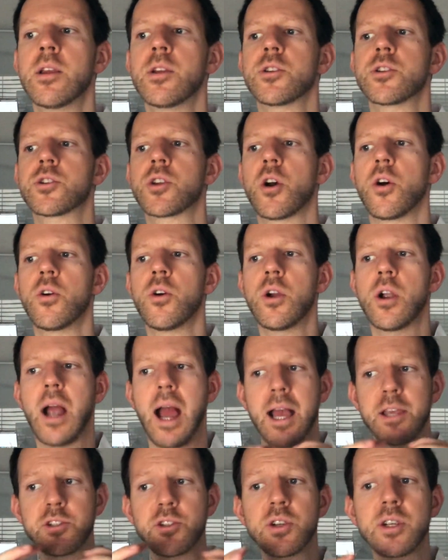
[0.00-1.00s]
So
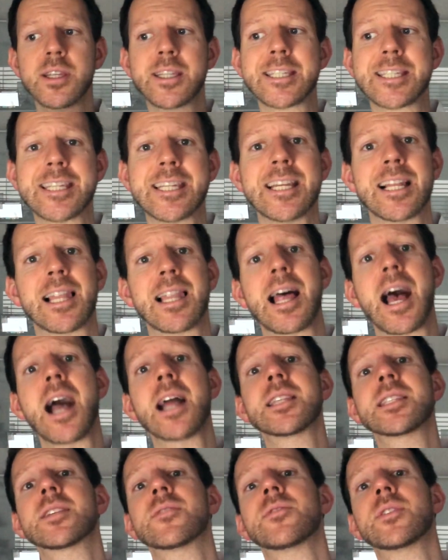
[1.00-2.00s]
as you can see,
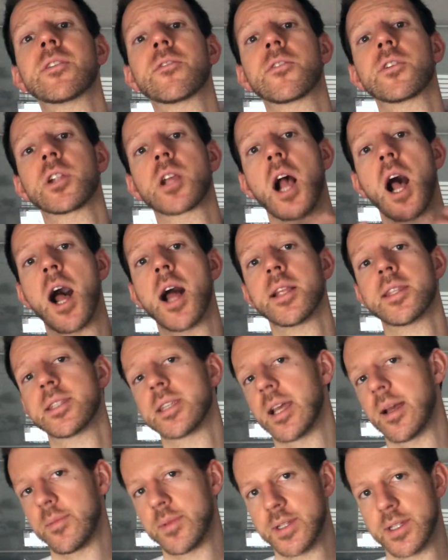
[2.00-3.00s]
lots of different
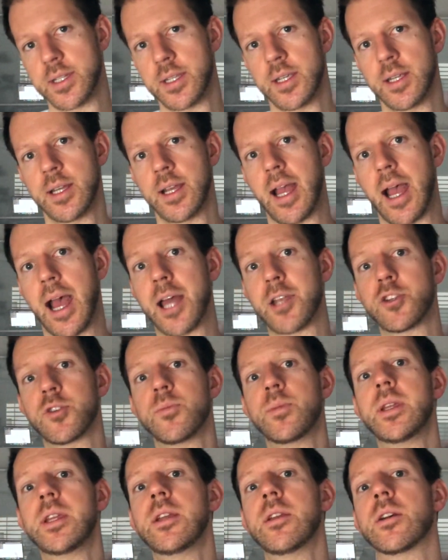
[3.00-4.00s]
concepts had to
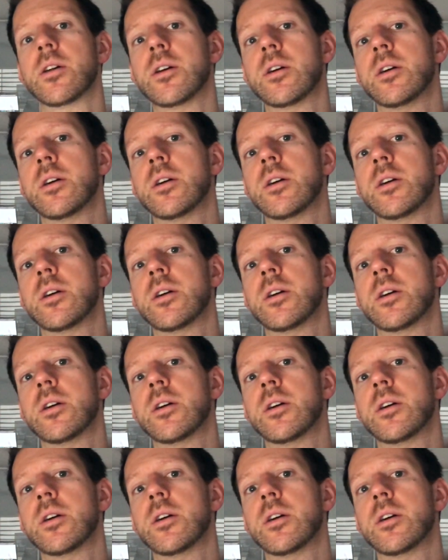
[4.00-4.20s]
be